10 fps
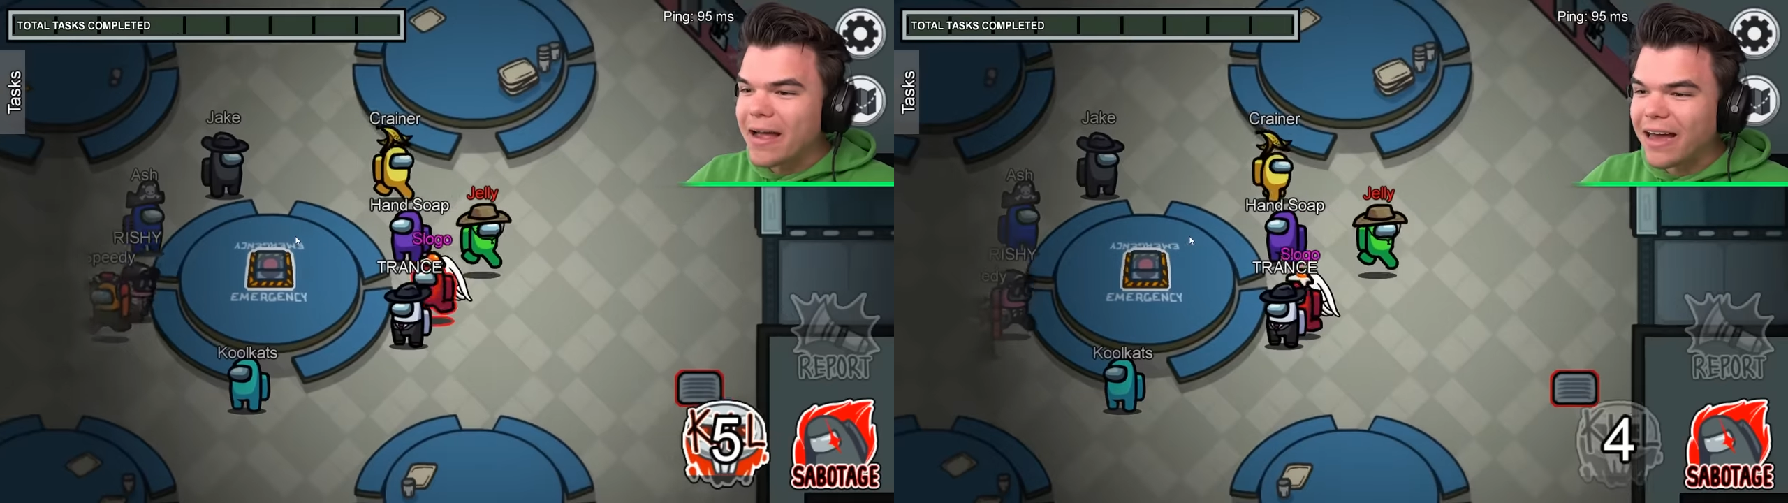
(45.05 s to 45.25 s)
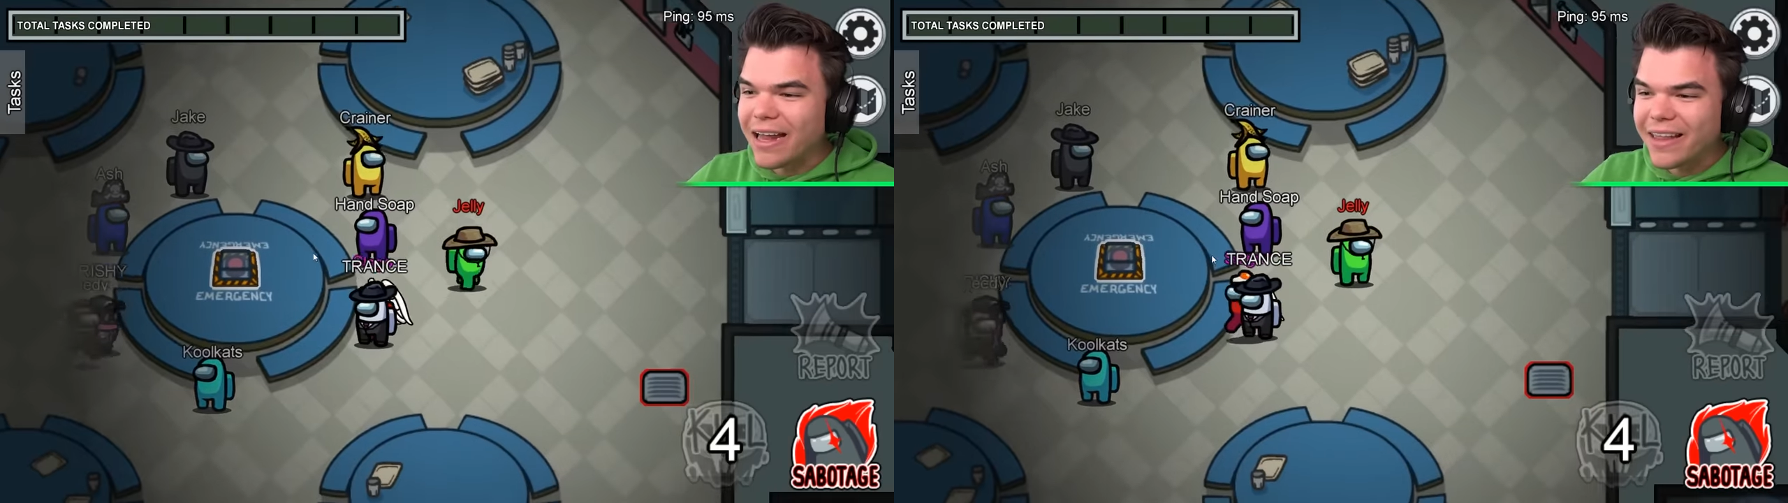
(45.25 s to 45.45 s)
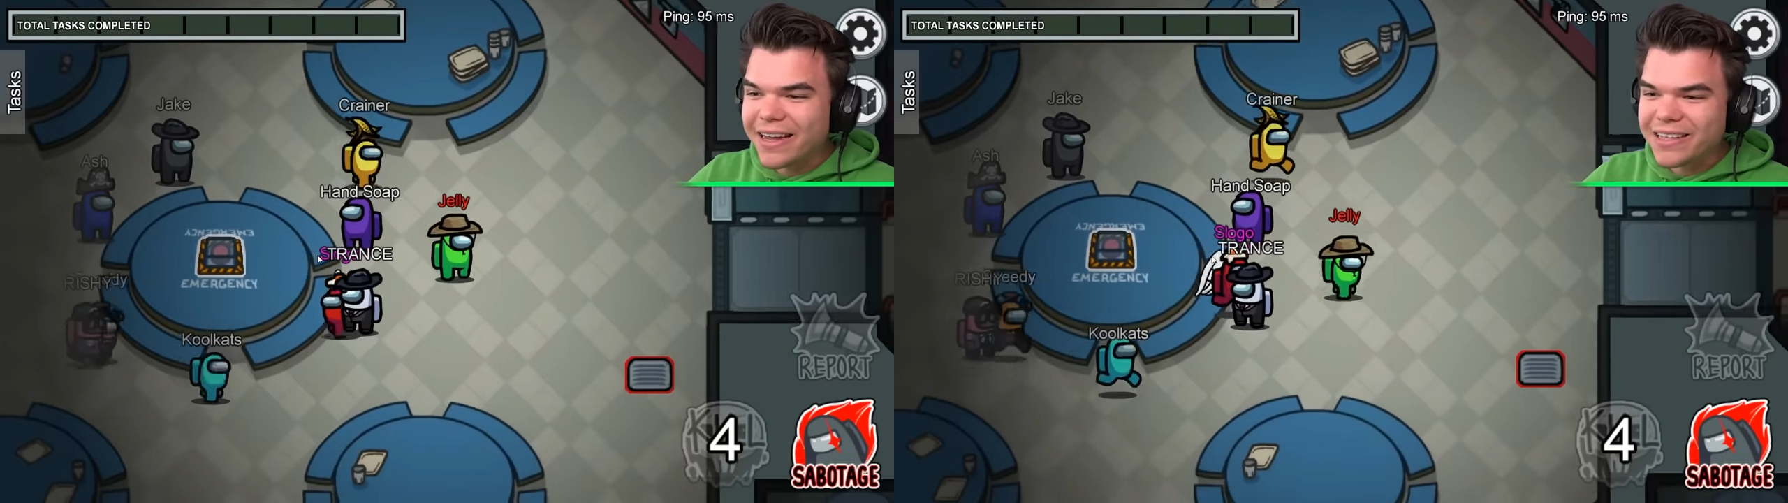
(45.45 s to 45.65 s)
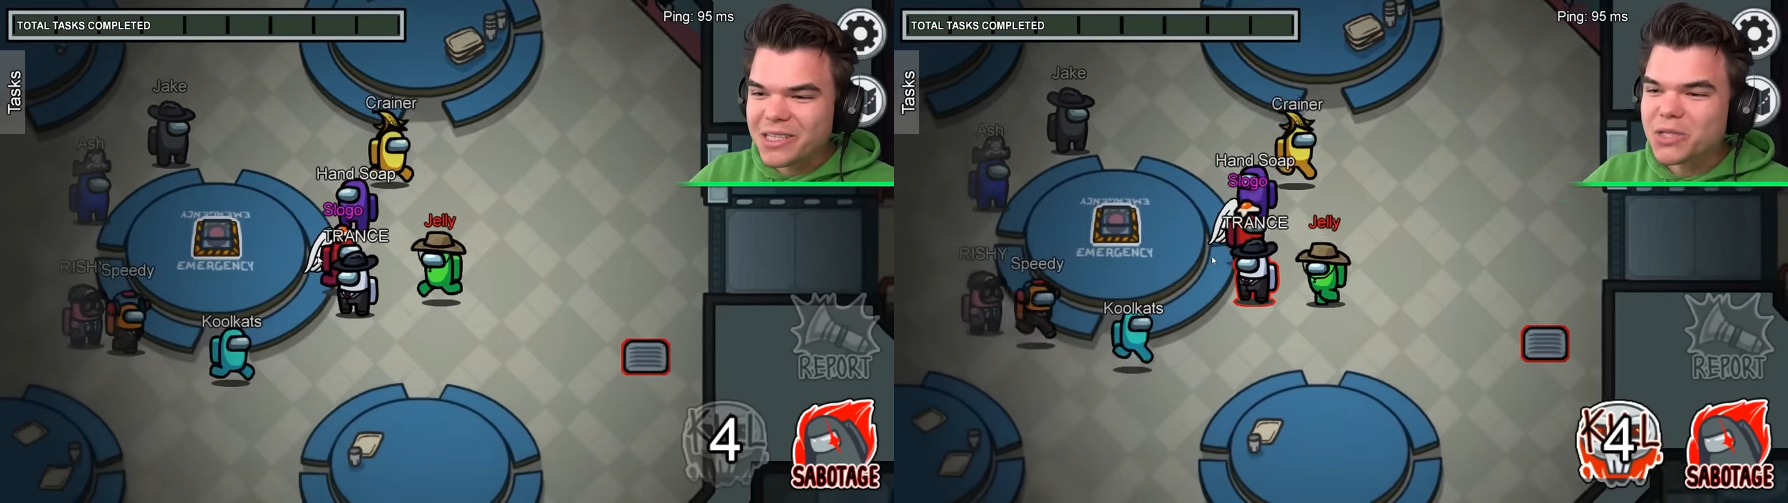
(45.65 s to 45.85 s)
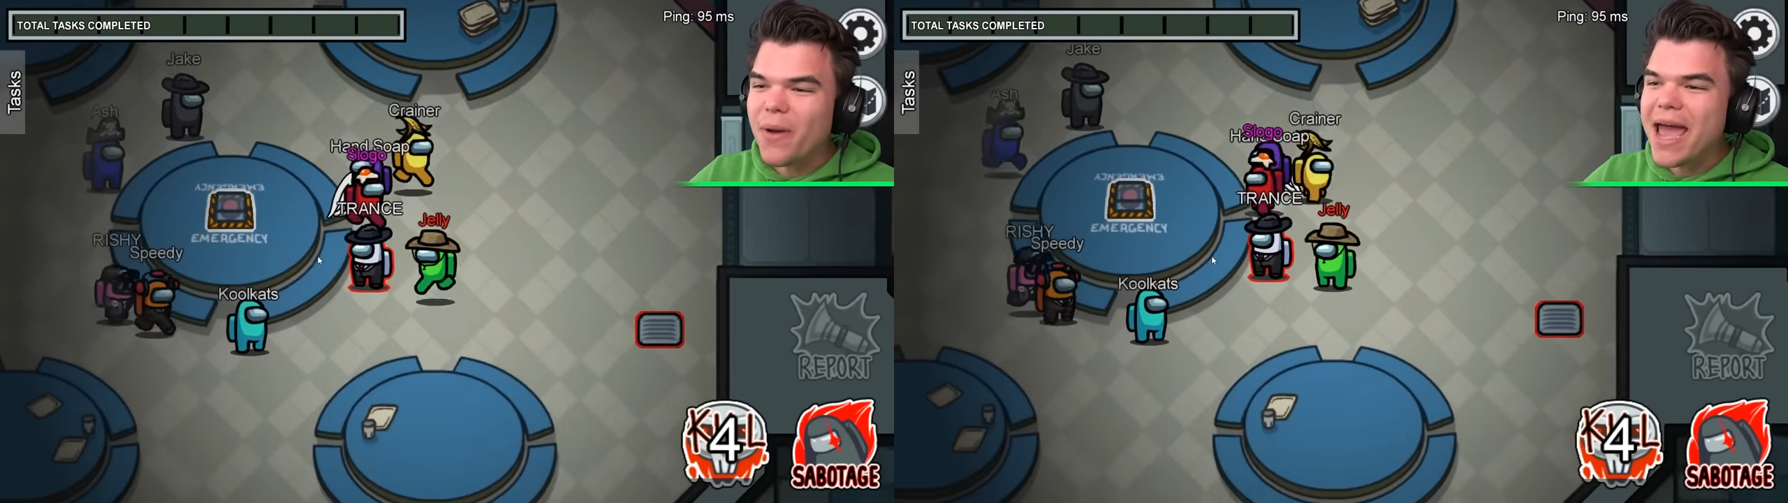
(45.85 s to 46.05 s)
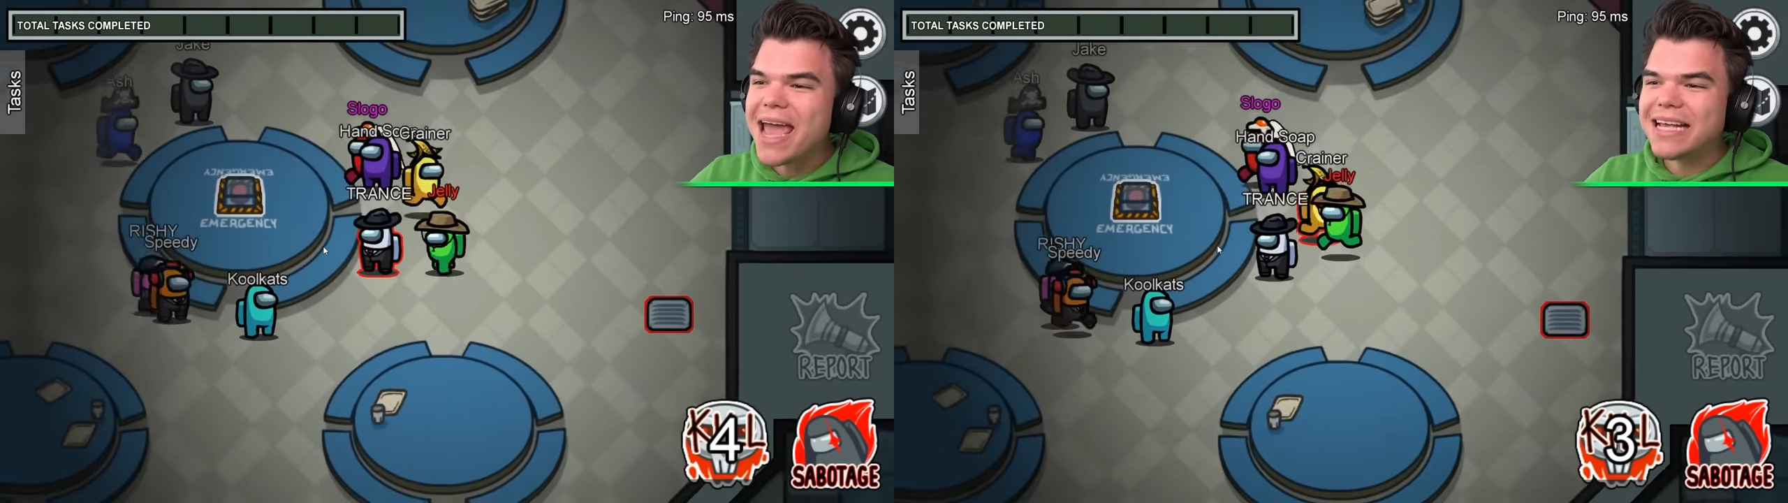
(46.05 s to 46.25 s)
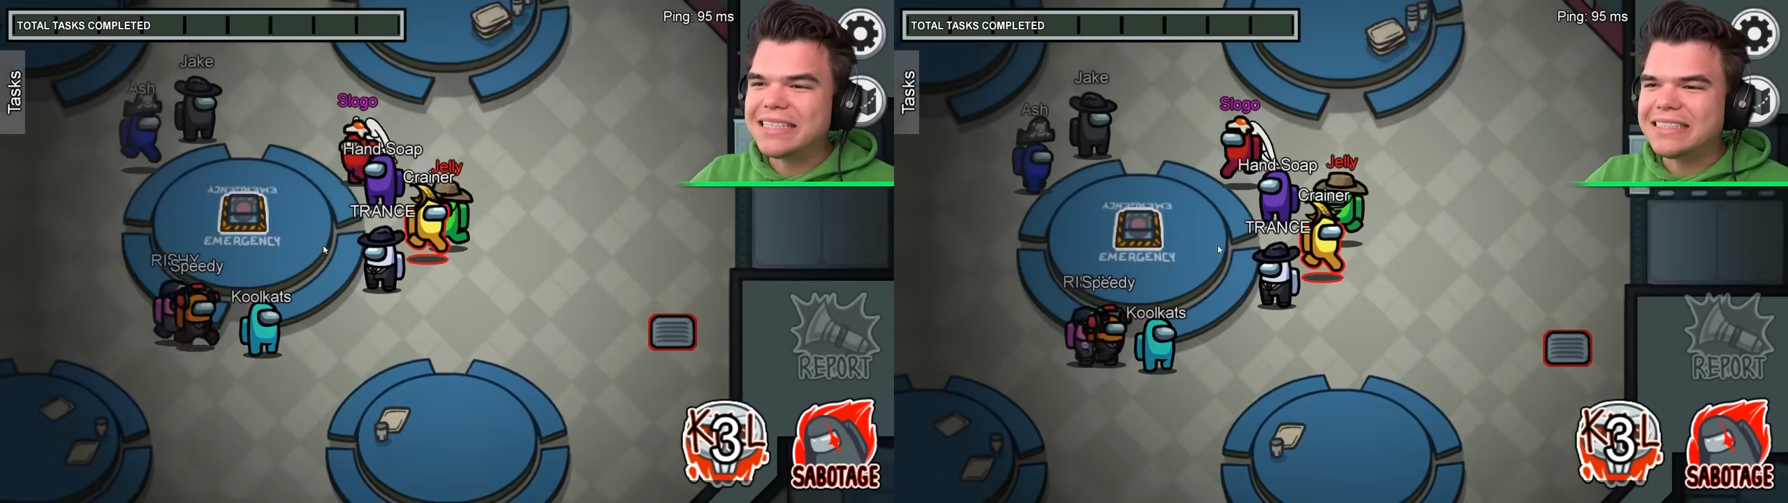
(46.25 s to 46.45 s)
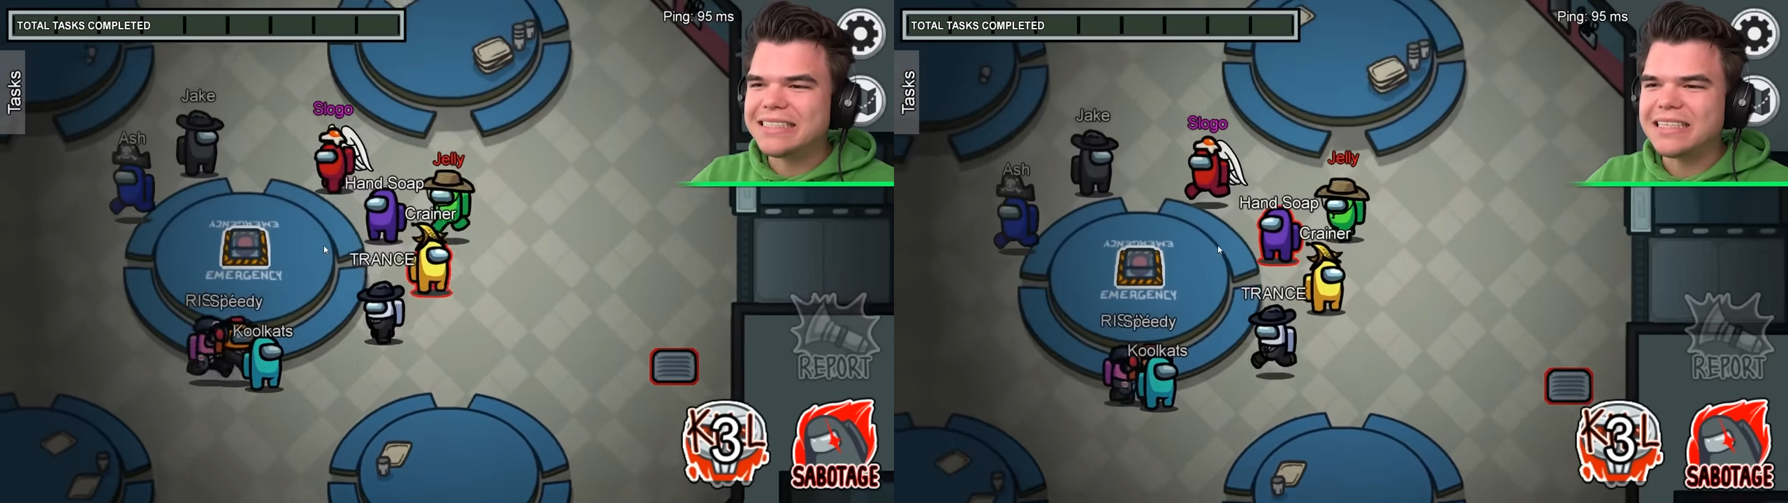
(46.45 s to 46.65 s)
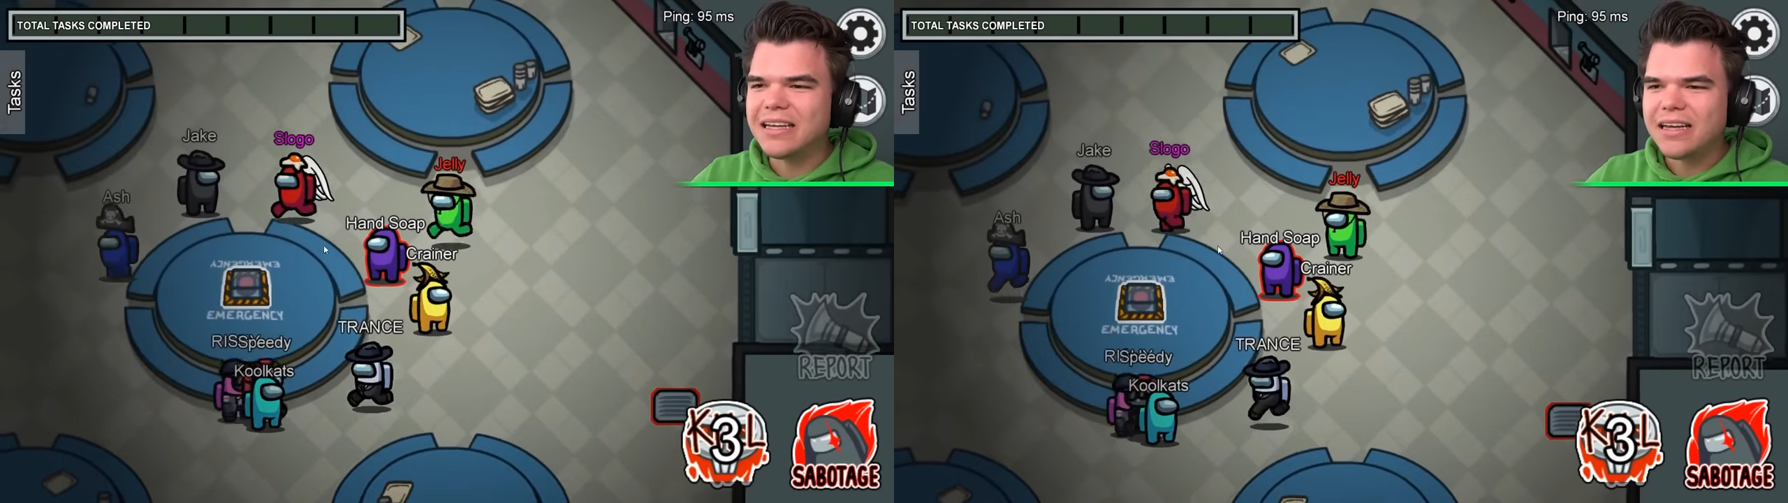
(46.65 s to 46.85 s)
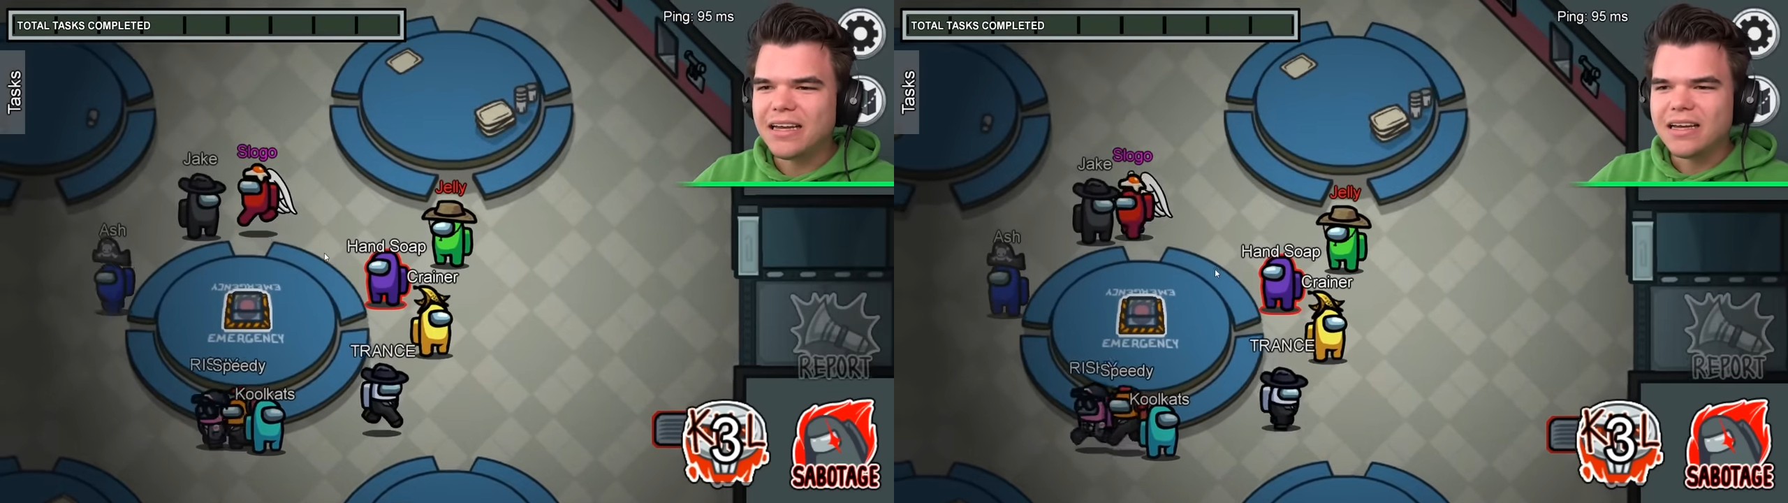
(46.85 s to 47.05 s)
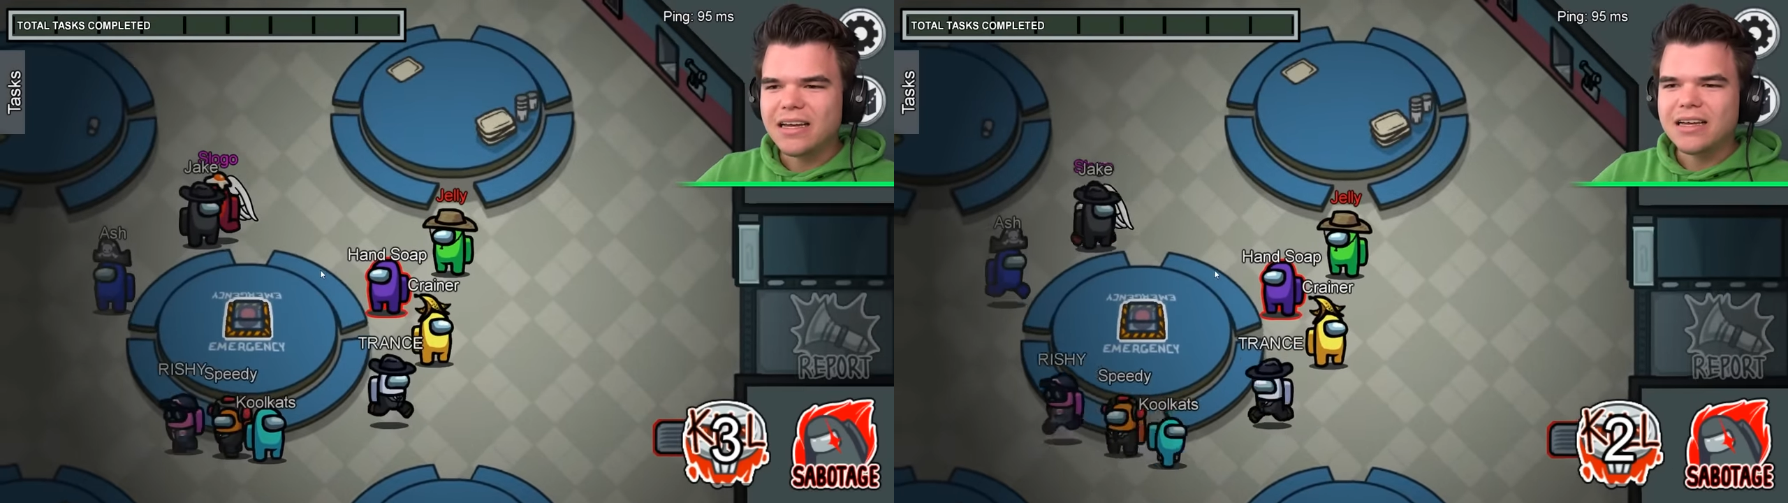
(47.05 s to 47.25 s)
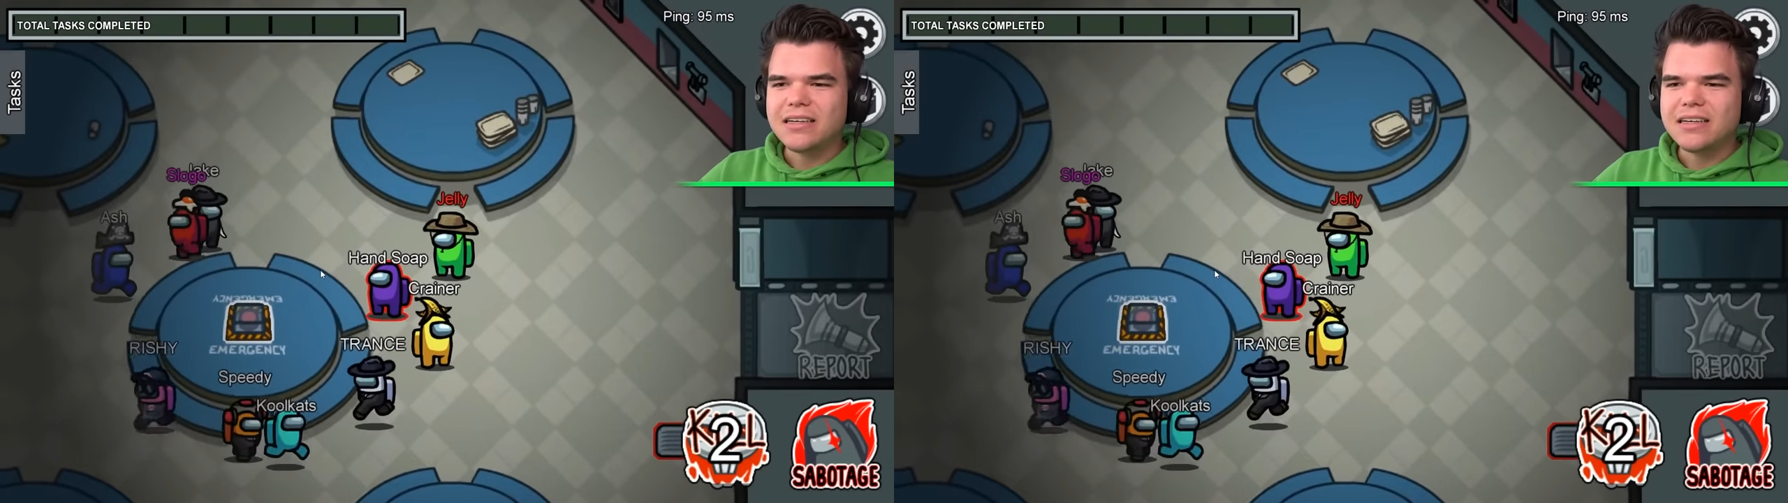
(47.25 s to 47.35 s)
my God. Look at those I wings. I bless all of my